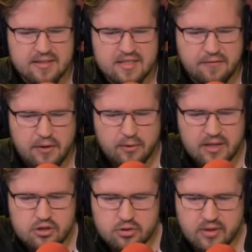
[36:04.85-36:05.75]
as if he were in a
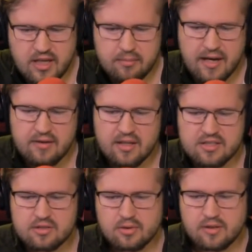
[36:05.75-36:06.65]
dream, having a
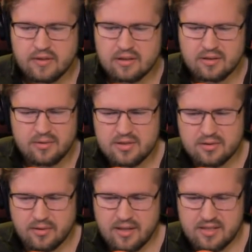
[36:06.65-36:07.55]
sort of
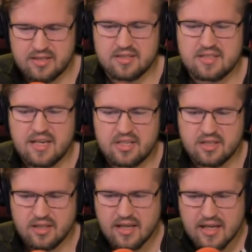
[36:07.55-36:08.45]
illusory
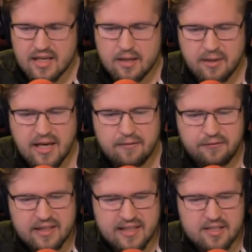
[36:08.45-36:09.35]
sensation. He began
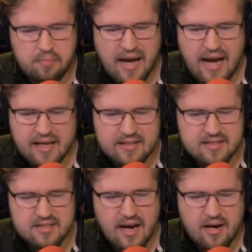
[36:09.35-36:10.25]
feeling his back. His
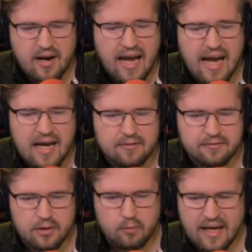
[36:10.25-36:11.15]
entire hand
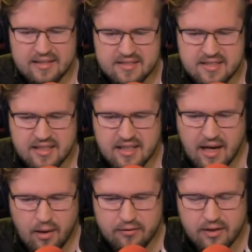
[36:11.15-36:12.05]
felt wet and sticky.
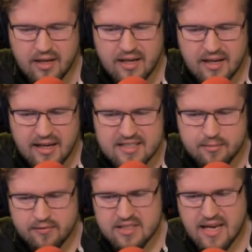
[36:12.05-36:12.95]
However, as he
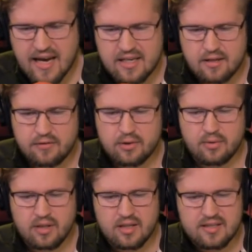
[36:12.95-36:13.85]
moved his hand into view,
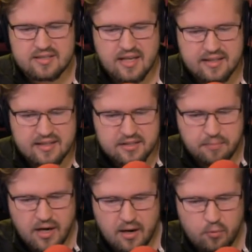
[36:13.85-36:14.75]
he saw that his
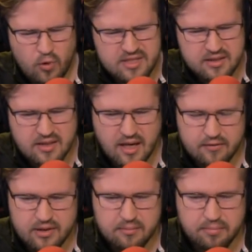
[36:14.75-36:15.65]
palm wasn't
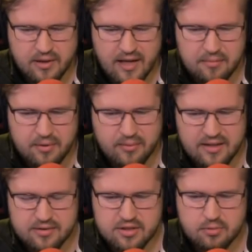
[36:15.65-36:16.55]
covered in blood, but
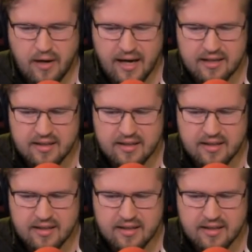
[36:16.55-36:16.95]
rather sweat.